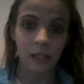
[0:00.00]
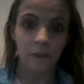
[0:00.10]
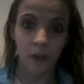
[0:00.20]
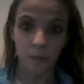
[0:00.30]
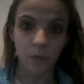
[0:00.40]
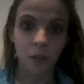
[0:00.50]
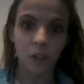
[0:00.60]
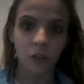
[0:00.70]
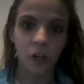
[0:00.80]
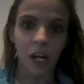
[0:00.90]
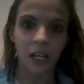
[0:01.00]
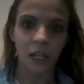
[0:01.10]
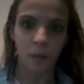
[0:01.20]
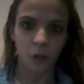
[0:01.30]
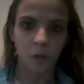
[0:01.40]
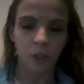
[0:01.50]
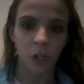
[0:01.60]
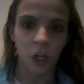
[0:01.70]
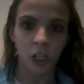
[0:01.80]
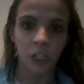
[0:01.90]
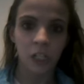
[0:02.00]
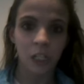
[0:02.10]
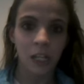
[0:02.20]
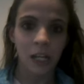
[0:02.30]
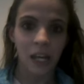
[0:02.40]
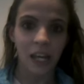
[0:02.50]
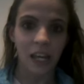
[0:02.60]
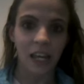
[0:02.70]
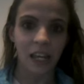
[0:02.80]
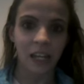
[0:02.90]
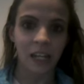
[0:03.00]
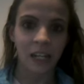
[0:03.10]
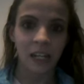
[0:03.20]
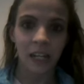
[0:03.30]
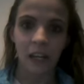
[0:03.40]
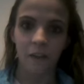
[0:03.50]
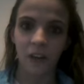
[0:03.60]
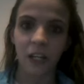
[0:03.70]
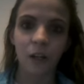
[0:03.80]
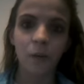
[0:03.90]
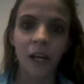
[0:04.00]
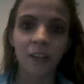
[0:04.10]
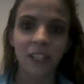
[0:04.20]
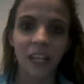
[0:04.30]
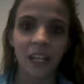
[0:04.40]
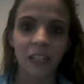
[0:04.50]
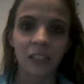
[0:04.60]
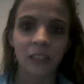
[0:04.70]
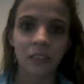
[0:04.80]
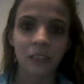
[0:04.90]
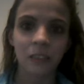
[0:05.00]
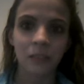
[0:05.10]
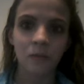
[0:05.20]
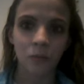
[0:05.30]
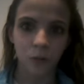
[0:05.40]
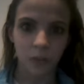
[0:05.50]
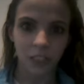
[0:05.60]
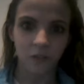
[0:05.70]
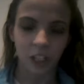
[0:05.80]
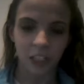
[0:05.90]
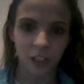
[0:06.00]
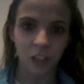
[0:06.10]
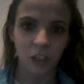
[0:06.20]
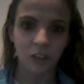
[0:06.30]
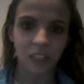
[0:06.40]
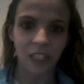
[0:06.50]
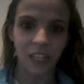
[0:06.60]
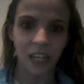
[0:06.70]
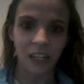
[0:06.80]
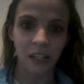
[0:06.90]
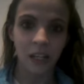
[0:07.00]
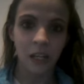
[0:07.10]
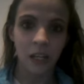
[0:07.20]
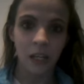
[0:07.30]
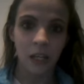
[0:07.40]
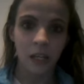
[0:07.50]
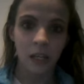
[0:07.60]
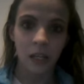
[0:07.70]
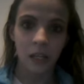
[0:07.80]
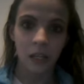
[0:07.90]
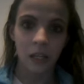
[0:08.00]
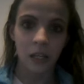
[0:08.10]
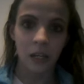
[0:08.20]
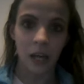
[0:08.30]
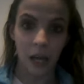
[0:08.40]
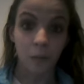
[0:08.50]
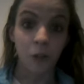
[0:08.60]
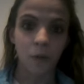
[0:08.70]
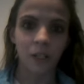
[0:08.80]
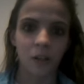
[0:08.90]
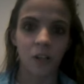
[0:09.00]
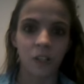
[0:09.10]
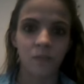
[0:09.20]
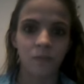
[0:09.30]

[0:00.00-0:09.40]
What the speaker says: If I'm smoking crack, I'm going hard. And if I go out again, which means if I start using again, I'm going hard.